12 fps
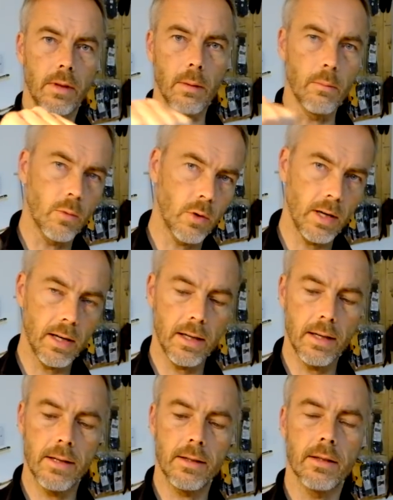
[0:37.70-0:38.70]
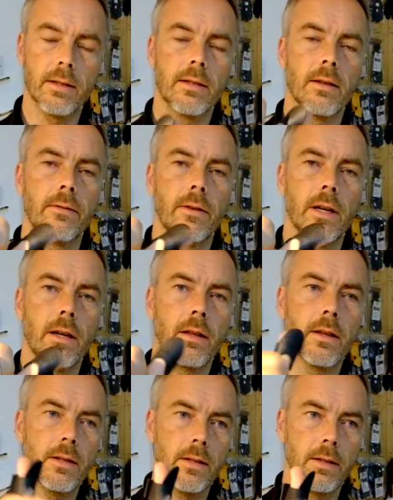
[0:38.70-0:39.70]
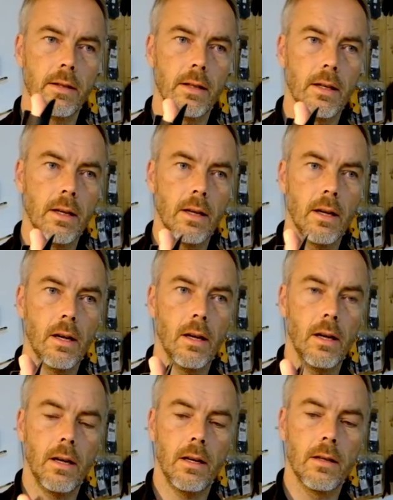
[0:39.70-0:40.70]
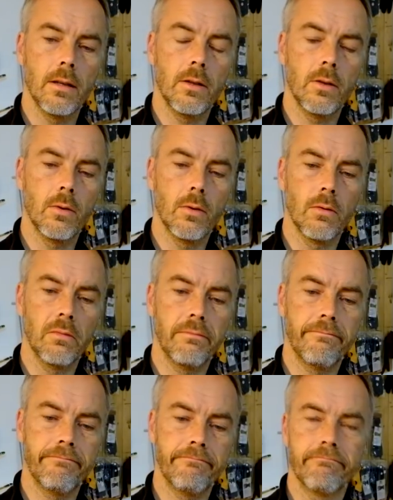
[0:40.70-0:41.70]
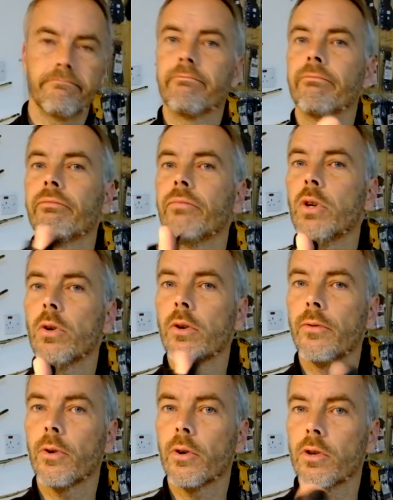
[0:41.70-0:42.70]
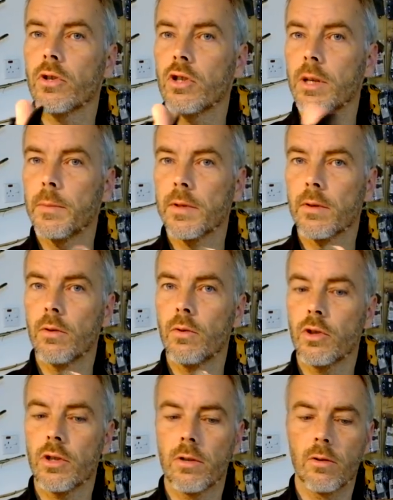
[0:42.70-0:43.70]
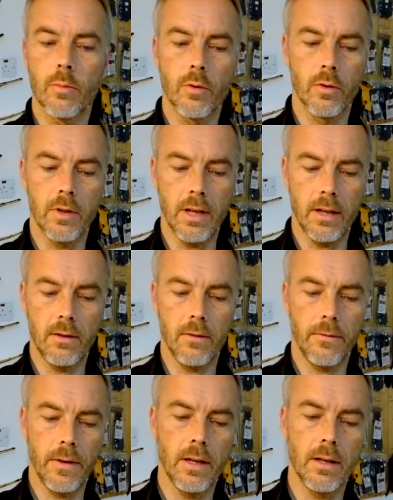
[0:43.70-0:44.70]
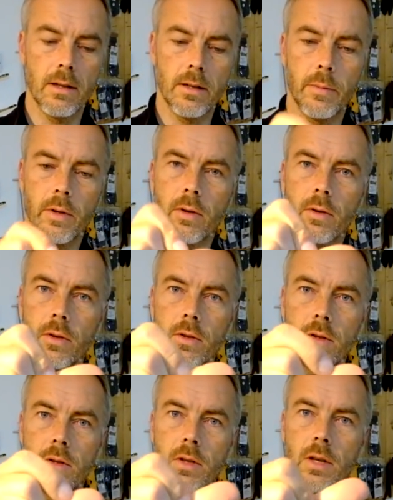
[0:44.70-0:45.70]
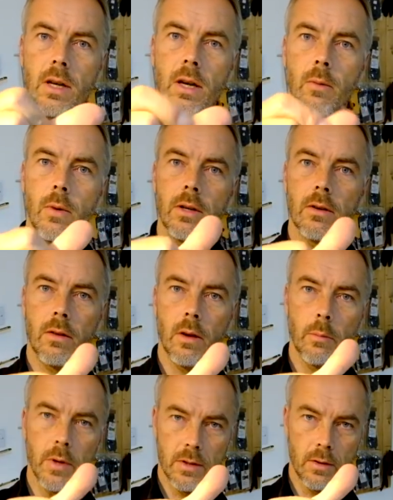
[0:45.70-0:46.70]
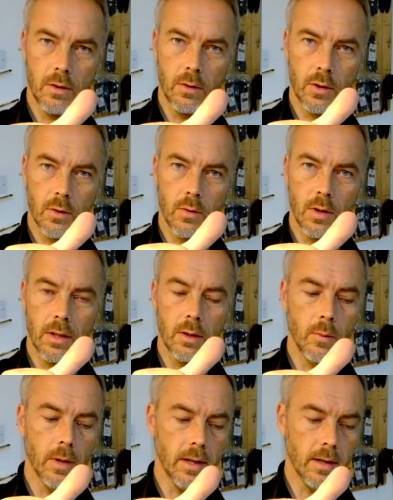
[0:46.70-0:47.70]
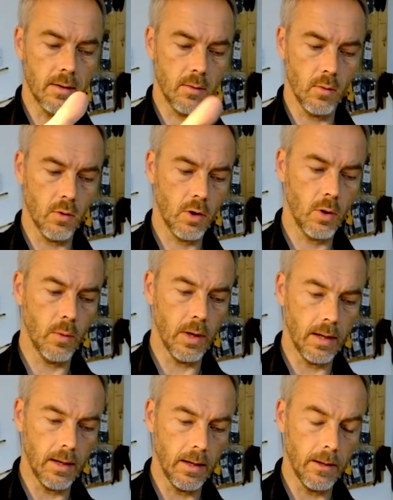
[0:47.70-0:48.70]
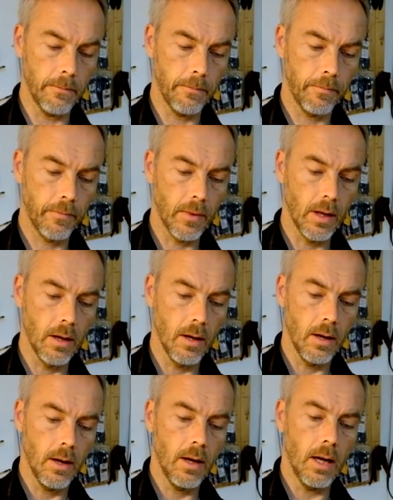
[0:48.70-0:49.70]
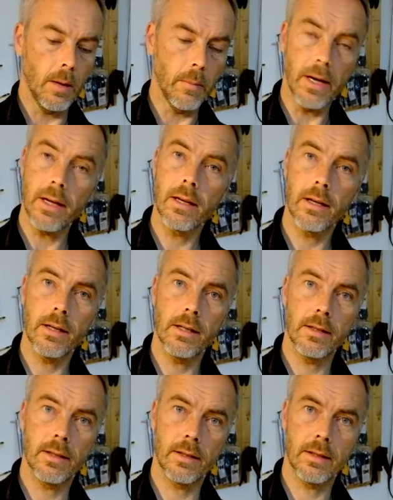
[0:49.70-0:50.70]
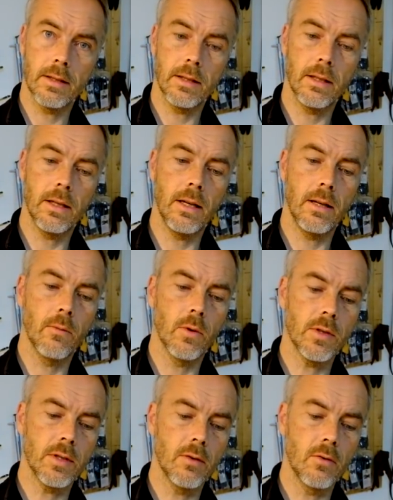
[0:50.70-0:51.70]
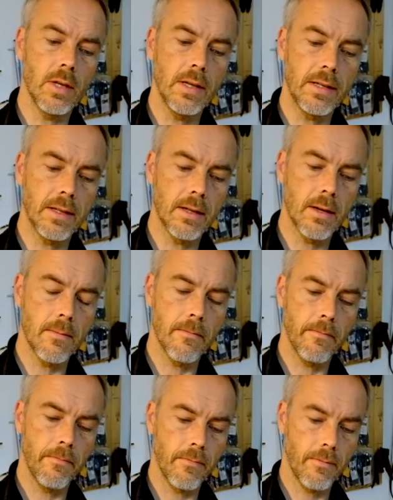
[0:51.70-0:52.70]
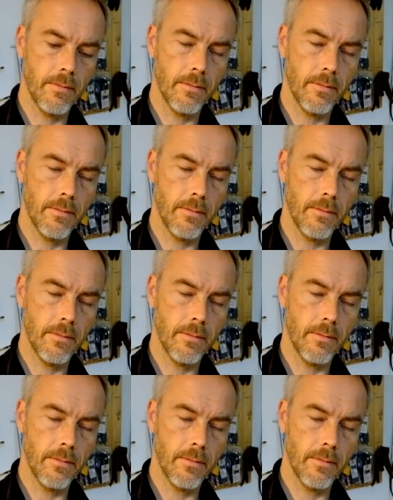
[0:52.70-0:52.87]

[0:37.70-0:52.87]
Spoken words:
thumb release and stuff like this, and you look for a cheap solution to protect your fingers, because when your thumb is not used to it, it will get sore quickly. In my case, it was the reason